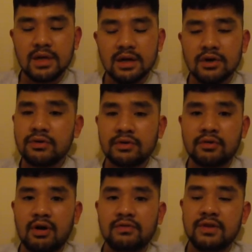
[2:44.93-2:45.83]
because
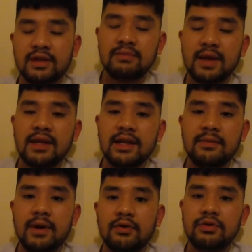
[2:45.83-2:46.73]
CrossFit is mainly
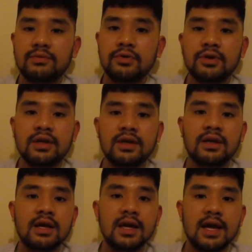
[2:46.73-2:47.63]
about community.